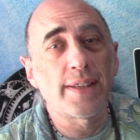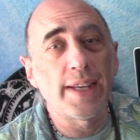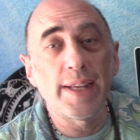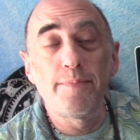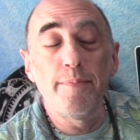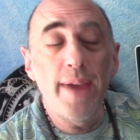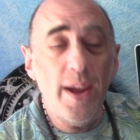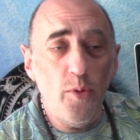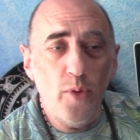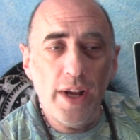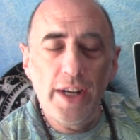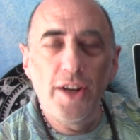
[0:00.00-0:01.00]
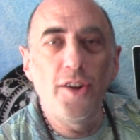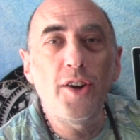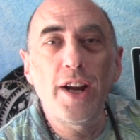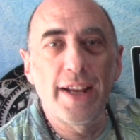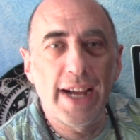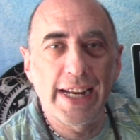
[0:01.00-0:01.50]
it may well
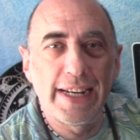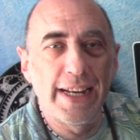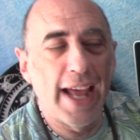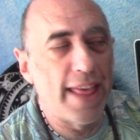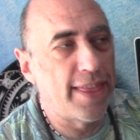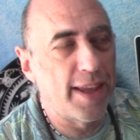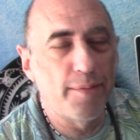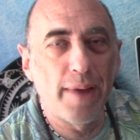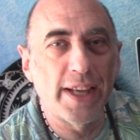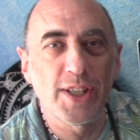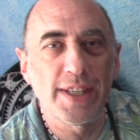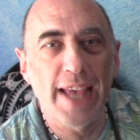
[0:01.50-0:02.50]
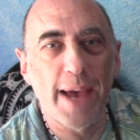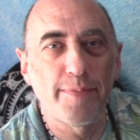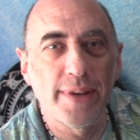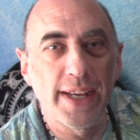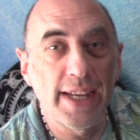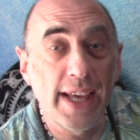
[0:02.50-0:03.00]
look like nothing much is
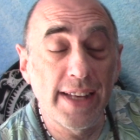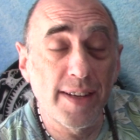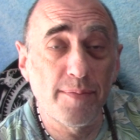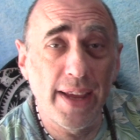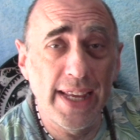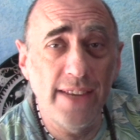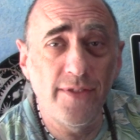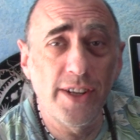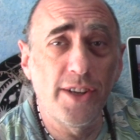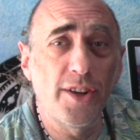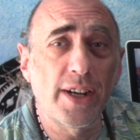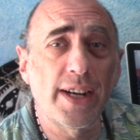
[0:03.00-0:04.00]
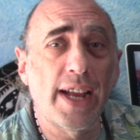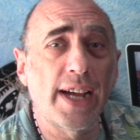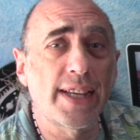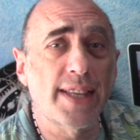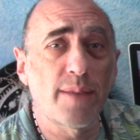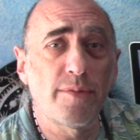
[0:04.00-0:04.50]
happening, and it may even look
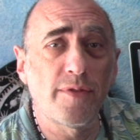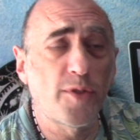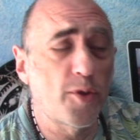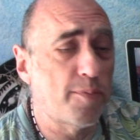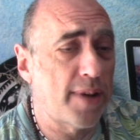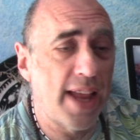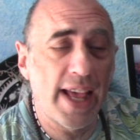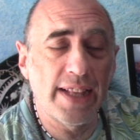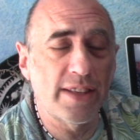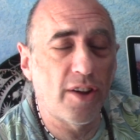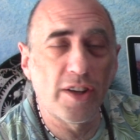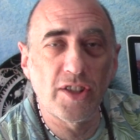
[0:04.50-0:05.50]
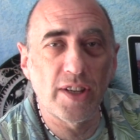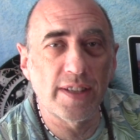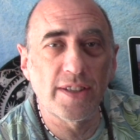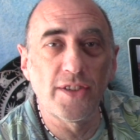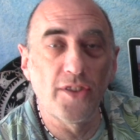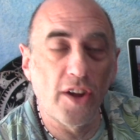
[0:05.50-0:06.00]
like some of your plans are
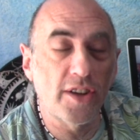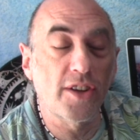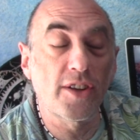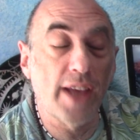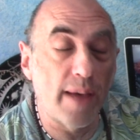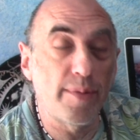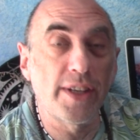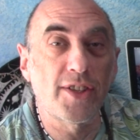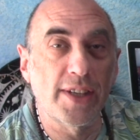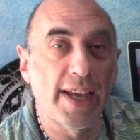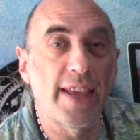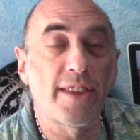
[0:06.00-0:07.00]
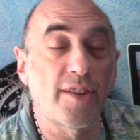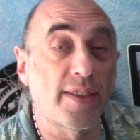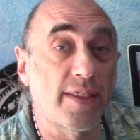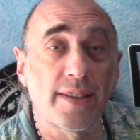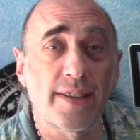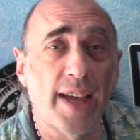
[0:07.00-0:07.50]
just not coming together
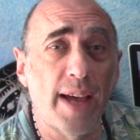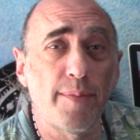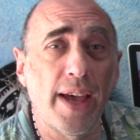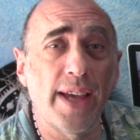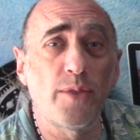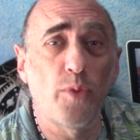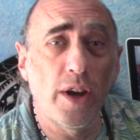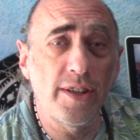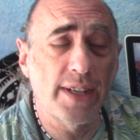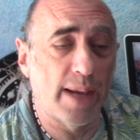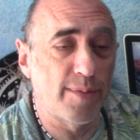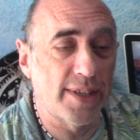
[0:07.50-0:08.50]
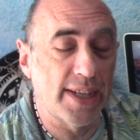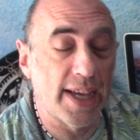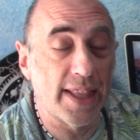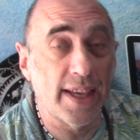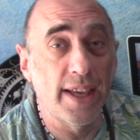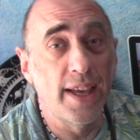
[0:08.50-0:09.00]
at this time and won't come
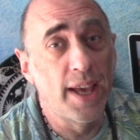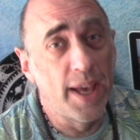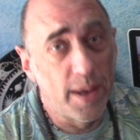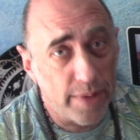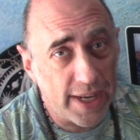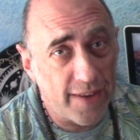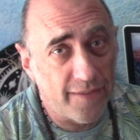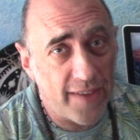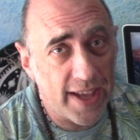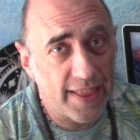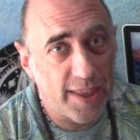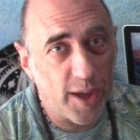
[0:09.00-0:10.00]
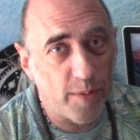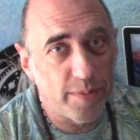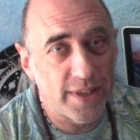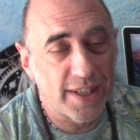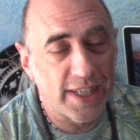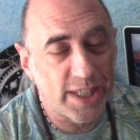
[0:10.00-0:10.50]
together. But in fact, the
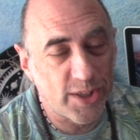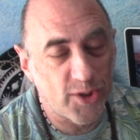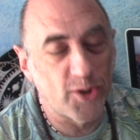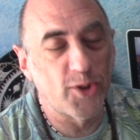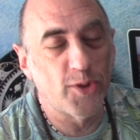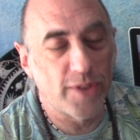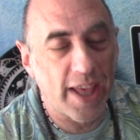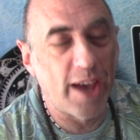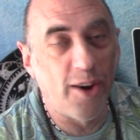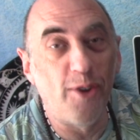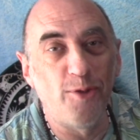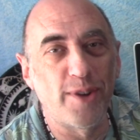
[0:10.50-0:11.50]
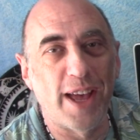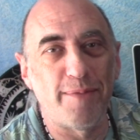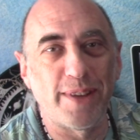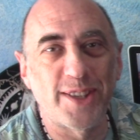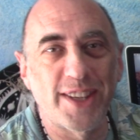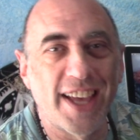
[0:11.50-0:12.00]
opposite is true. They are all
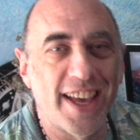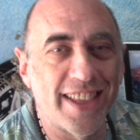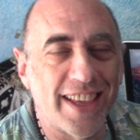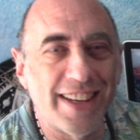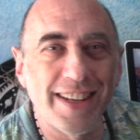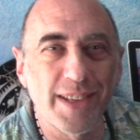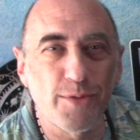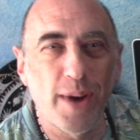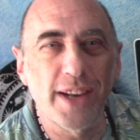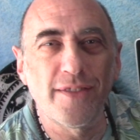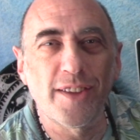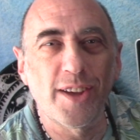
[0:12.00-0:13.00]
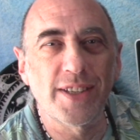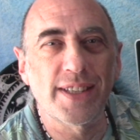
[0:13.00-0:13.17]
coming together, and it is one of those